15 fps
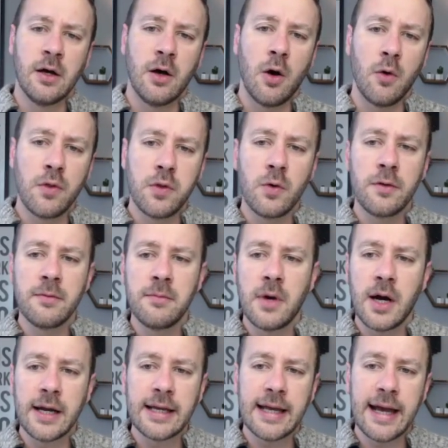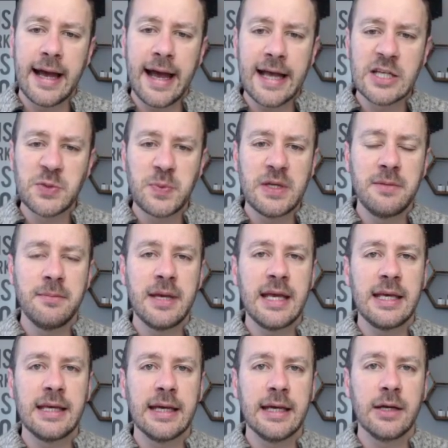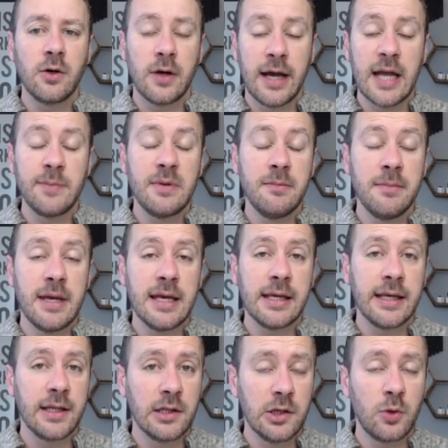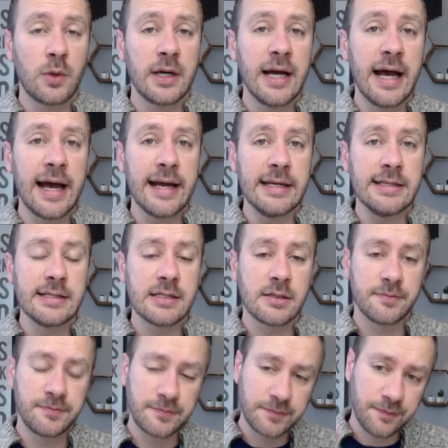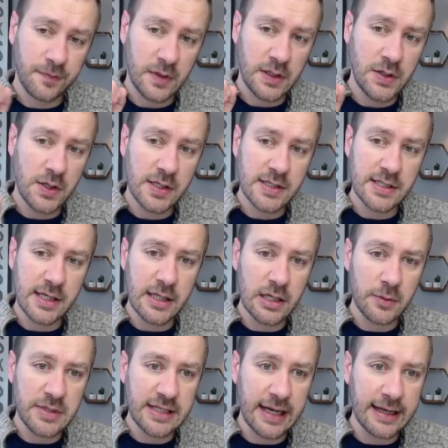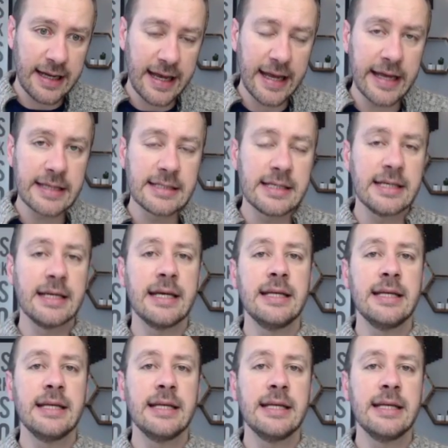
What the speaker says: although the market had been making lower highs, you can see that it was kind of hitting